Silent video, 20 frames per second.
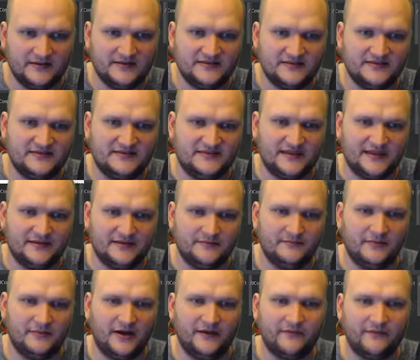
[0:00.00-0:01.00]
set
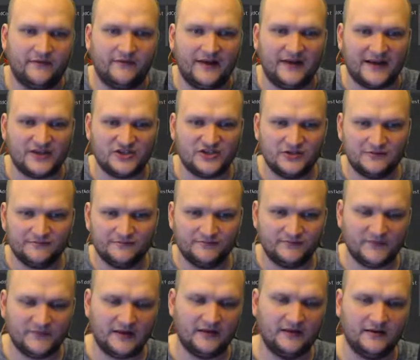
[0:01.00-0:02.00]
by reflection.
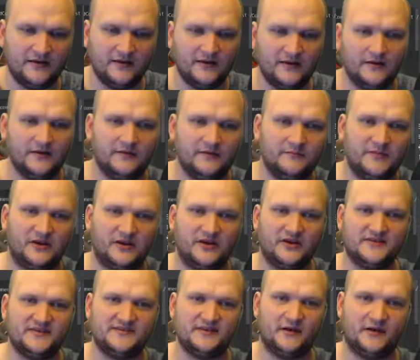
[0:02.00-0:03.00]

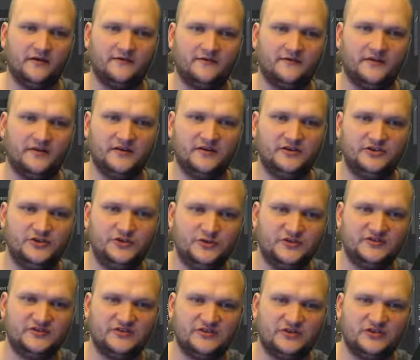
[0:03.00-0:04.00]
Because of the
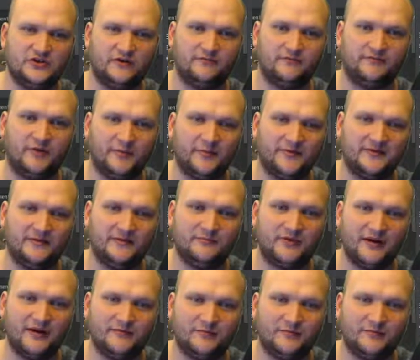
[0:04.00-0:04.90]
usage of private